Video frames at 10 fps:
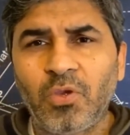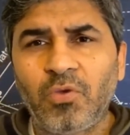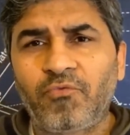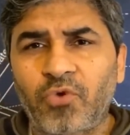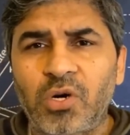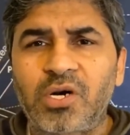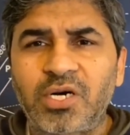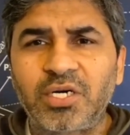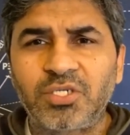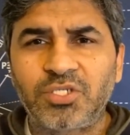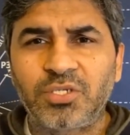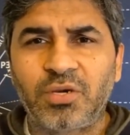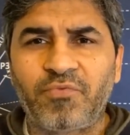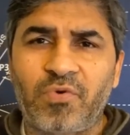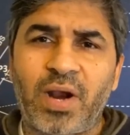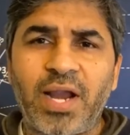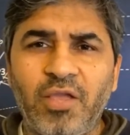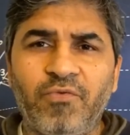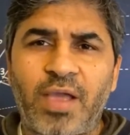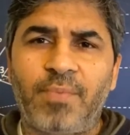for a
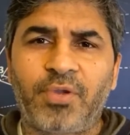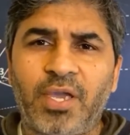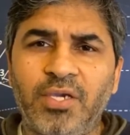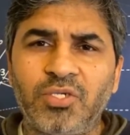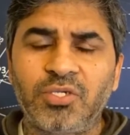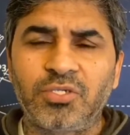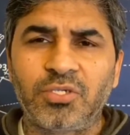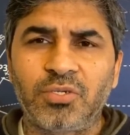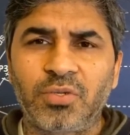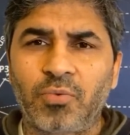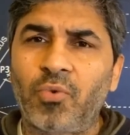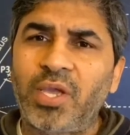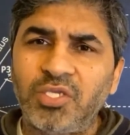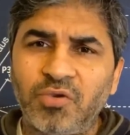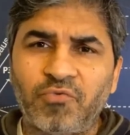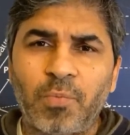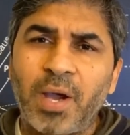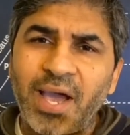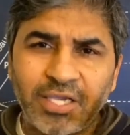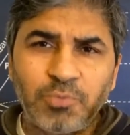variety of applications, like ranging from
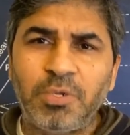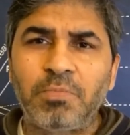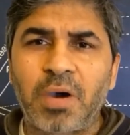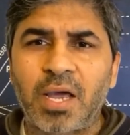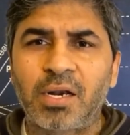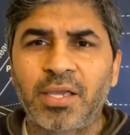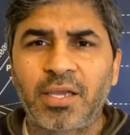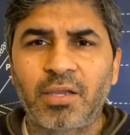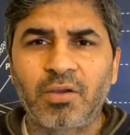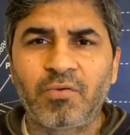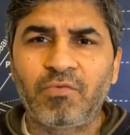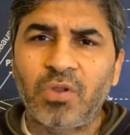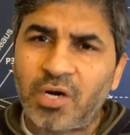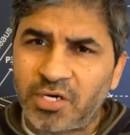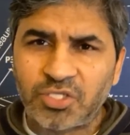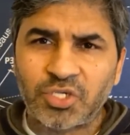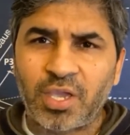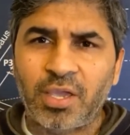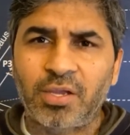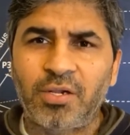high-speed modeling of
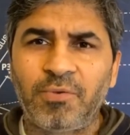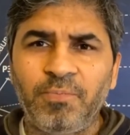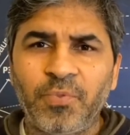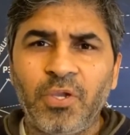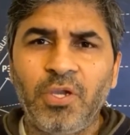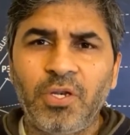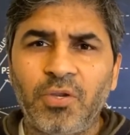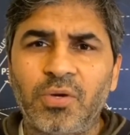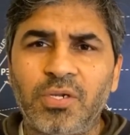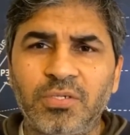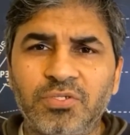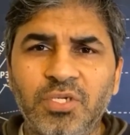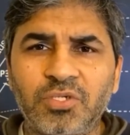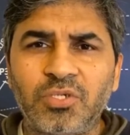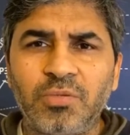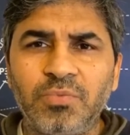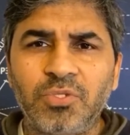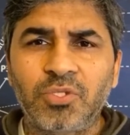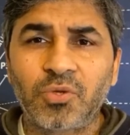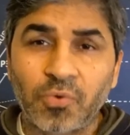large-scale neural
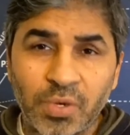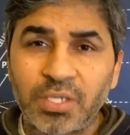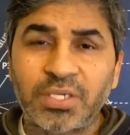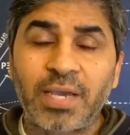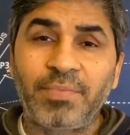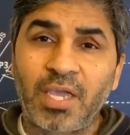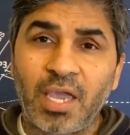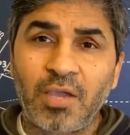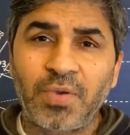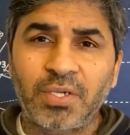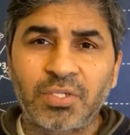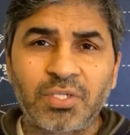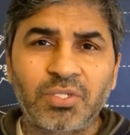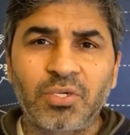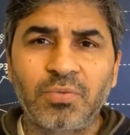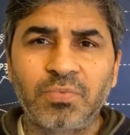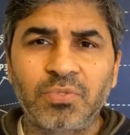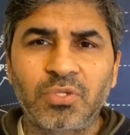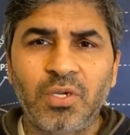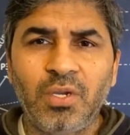systems to real-time behaving
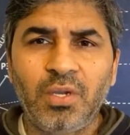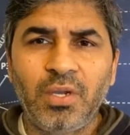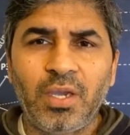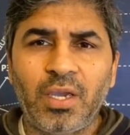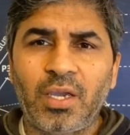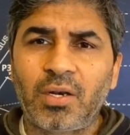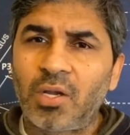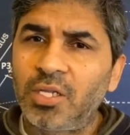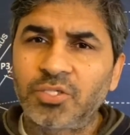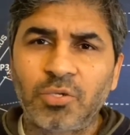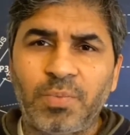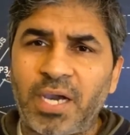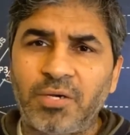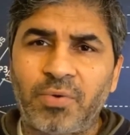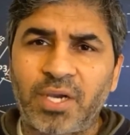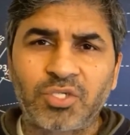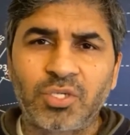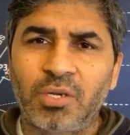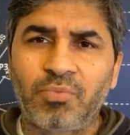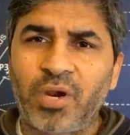systems, and also
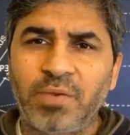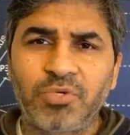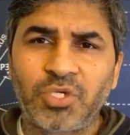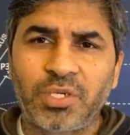bidirectional brain-machine